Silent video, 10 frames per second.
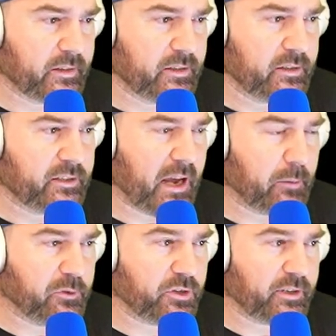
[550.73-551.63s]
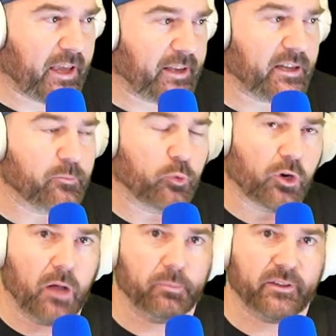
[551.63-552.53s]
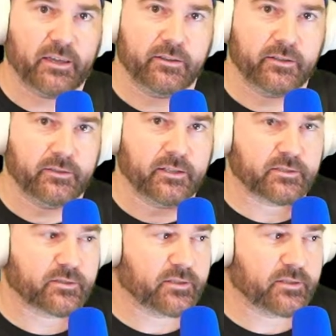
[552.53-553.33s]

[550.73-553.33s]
Tablature can get more complicated than this.